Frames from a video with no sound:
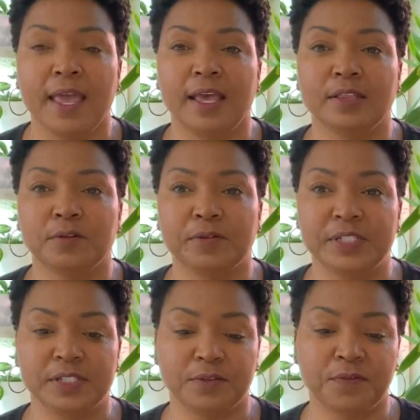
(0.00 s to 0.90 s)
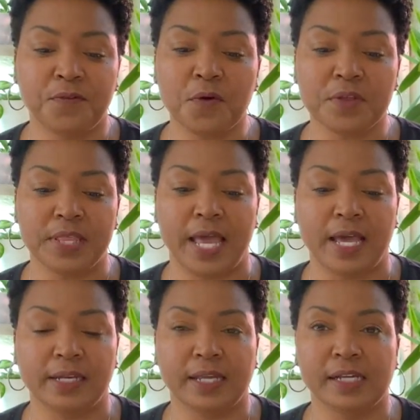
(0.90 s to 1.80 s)
And the reason for
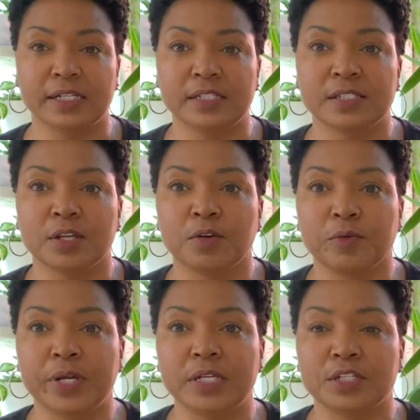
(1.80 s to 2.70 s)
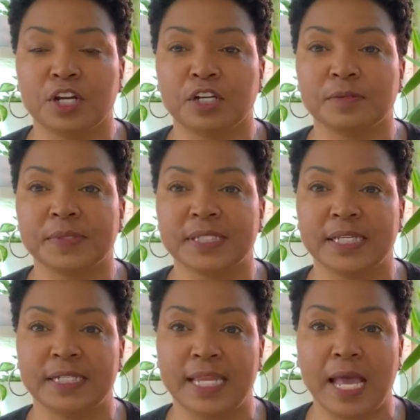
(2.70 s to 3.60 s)
that is the Greek term
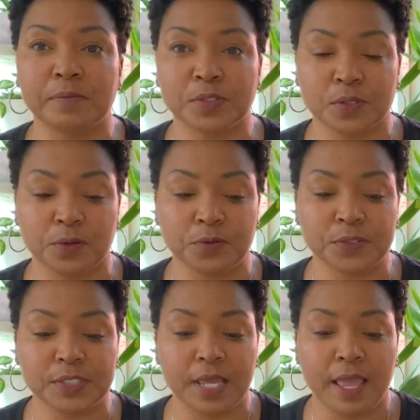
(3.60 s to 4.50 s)
skindapsos